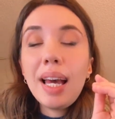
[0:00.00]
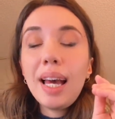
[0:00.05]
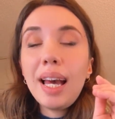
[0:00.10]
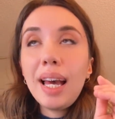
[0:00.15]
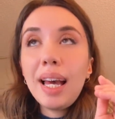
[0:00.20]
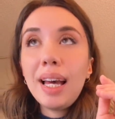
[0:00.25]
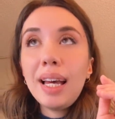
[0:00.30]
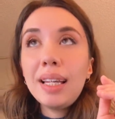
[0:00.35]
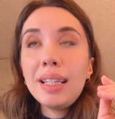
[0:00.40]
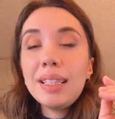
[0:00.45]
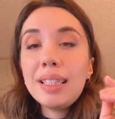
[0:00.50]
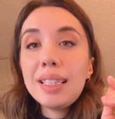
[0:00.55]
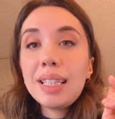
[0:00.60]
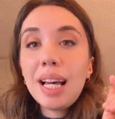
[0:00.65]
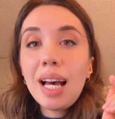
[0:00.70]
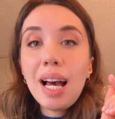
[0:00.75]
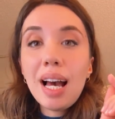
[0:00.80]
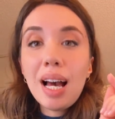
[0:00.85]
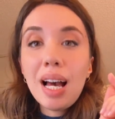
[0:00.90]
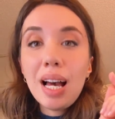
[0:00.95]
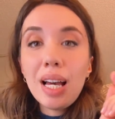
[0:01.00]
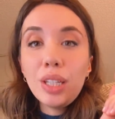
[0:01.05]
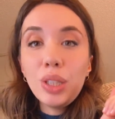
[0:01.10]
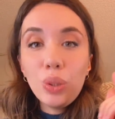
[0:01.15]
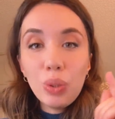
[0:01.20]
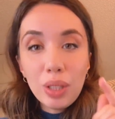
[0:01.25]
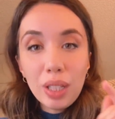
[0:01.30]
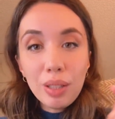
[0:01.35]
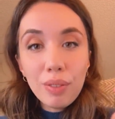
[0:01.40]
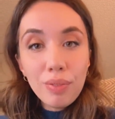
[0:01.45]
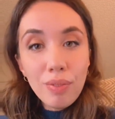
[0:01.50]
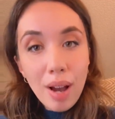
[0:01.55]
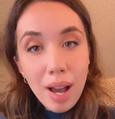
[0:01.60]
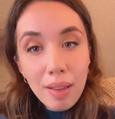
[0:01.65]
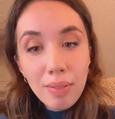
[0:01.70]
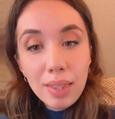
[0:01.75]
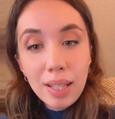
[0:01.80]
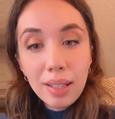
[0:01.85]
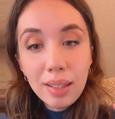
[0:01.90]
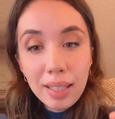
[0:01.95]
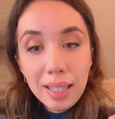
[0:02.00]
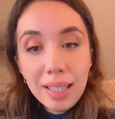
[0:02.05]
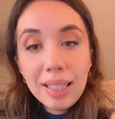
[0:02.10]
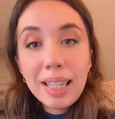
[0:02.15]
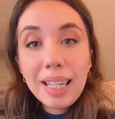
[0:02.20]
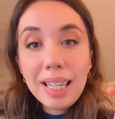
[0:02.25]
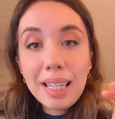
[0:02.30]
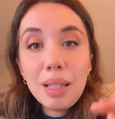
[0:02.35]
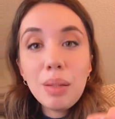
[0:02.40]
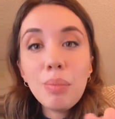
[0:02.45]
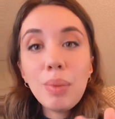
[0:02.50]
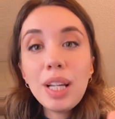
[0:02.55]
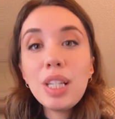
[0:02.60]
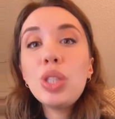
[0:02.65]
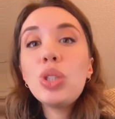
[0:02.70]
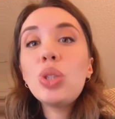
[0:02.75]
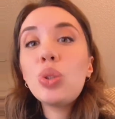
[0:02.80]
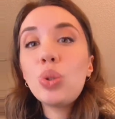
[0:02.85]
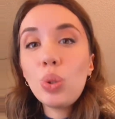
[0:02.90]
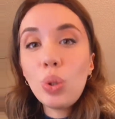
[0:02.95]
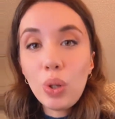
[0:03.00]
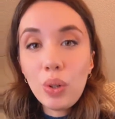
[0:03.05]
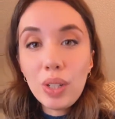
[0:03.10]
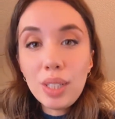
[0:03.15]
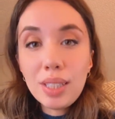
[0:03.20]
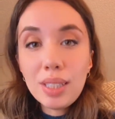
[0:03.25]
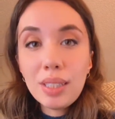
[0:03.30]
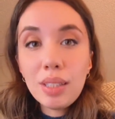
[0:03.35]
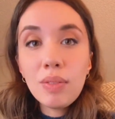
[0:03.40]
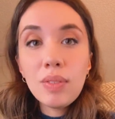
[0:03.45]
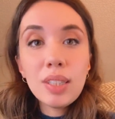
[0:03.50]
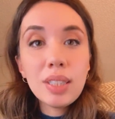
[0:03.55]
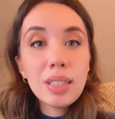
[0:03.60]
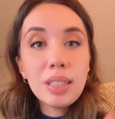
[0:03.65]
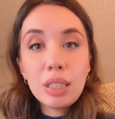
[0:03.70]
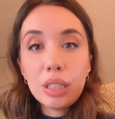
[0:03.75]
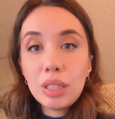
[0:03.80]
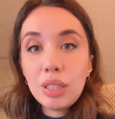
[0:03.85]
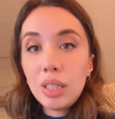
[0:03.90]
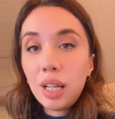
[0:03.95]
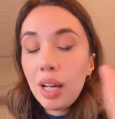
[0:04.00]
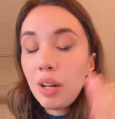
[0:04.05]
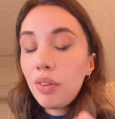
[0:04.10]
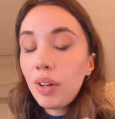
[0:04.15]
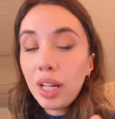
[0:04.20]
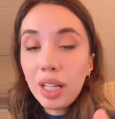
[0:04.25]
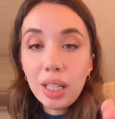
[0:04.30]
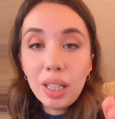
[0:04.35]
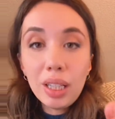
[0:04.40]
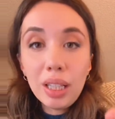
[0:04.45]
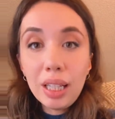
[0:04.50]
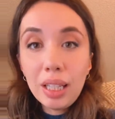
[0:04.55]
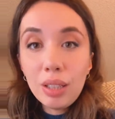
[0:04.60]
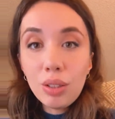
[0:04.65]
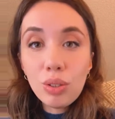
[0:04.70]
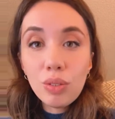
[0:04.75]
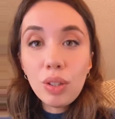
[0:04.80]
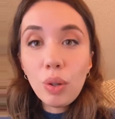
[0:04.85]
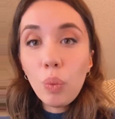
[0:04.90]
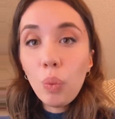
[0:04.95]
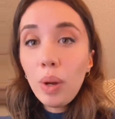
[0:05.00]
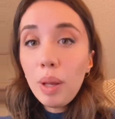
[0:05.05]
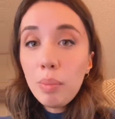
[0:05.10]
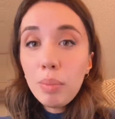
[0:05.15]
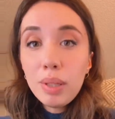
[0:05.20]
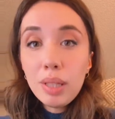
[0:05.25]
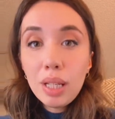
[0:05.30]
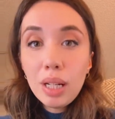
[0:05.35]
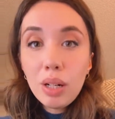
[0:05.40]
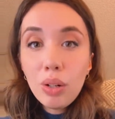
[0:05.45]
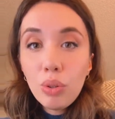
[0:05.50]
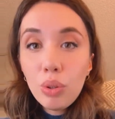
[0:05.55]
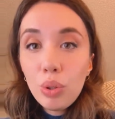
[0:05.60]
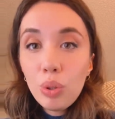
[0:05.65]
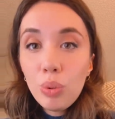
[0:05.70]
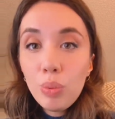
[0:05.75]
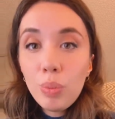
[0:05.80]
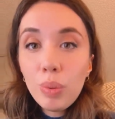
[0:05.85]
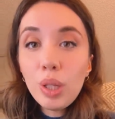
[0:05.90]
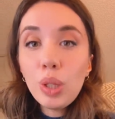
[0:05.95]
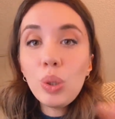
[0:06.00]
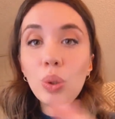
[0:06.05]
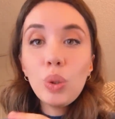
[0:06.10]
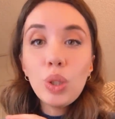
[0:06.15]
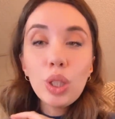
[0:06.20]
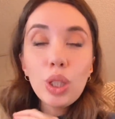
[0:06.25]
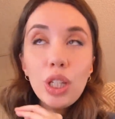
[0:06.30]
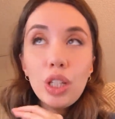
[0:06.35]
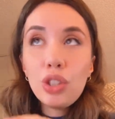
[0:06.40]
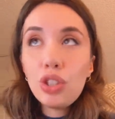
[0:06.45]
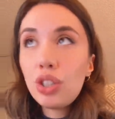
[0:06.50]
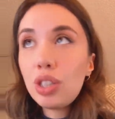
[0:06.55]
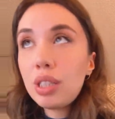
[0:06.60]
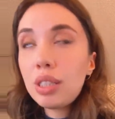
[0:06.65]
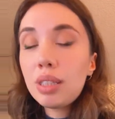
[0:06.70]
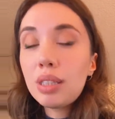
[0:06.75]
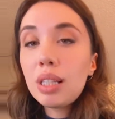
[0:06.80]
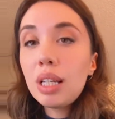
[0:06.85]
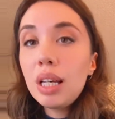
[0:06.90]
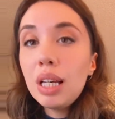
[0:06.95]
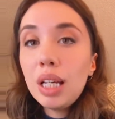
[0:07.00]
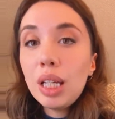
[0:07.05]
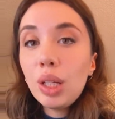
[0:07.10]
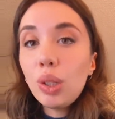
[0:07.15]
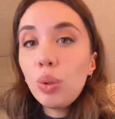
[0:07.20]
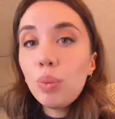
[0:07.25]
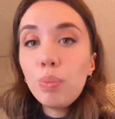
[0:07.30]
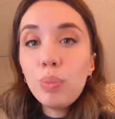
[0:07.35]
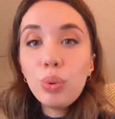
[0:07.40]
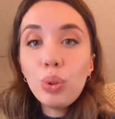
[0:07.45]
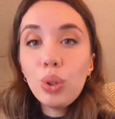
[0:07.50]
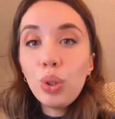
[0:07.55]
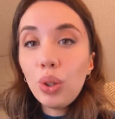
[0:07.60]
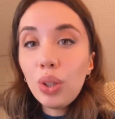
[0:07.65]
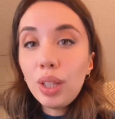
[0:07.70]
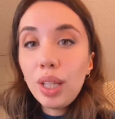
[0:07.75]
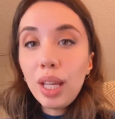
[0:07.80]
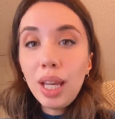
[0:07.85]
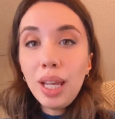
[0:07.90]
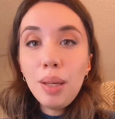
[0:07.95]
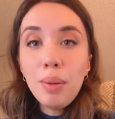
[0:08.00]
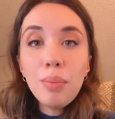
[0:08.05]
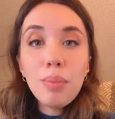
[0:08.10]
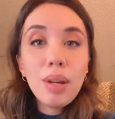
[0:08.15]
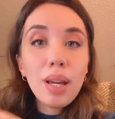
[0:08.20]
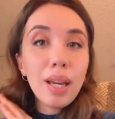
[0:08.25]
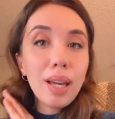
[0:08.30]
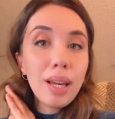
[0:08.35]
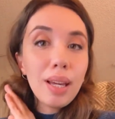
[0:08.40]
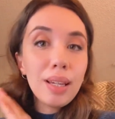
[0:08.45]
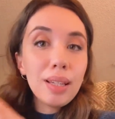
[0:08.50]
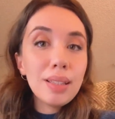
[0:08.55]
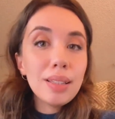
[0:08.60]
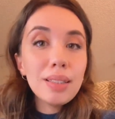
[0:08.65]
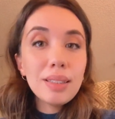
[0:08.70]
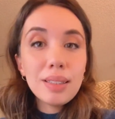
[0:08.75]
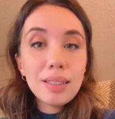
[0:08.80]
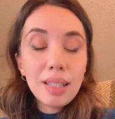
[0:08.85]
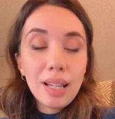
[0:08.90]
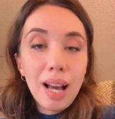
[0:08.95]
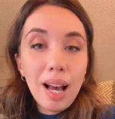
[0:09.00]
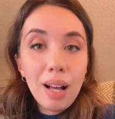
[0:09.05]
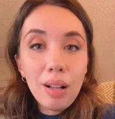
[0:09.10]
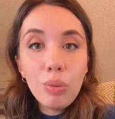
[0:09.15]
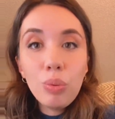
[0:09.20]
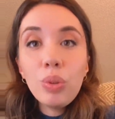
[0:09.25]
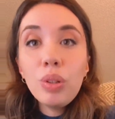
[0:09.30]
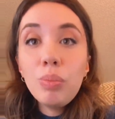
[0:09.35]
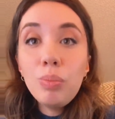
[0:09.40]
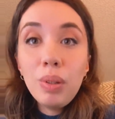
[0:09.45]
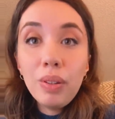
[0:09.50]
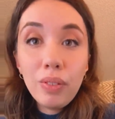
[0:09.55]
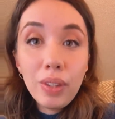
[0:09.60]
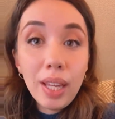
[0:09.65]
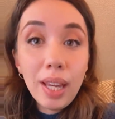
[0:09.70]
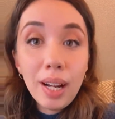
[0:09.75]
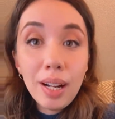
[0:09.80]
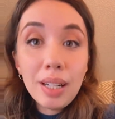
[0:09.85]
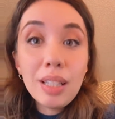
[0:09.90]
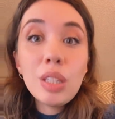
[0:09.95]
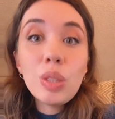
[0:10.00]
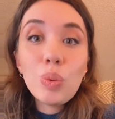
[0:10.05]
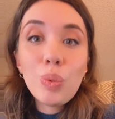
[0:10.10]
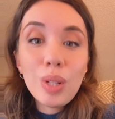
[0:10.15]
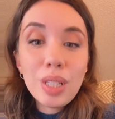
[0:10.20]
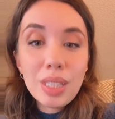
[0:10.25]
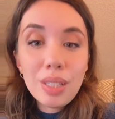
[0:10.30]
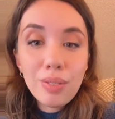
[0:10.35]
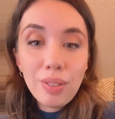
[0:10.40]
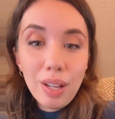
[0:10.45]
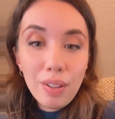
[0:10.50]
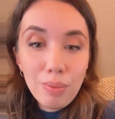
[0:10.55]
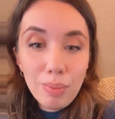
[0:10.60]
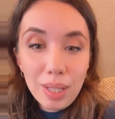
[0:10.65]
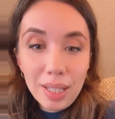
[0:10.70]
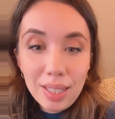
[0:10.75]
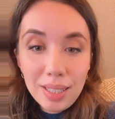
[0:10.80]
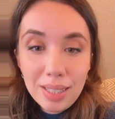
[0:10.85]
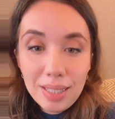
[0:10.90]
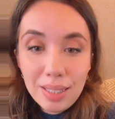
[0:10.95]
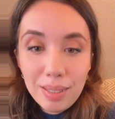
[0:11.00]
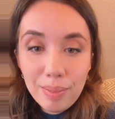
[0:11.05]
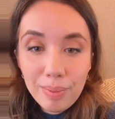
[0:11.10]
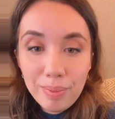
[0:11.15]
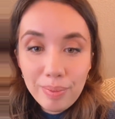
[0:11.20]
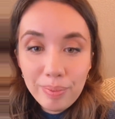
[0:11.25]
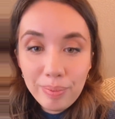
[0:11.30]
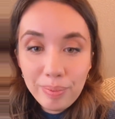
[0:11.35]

And you can find the link in my stories. This is direct link to the webinar room. You can just, put your name and I will be there in 25 minutes.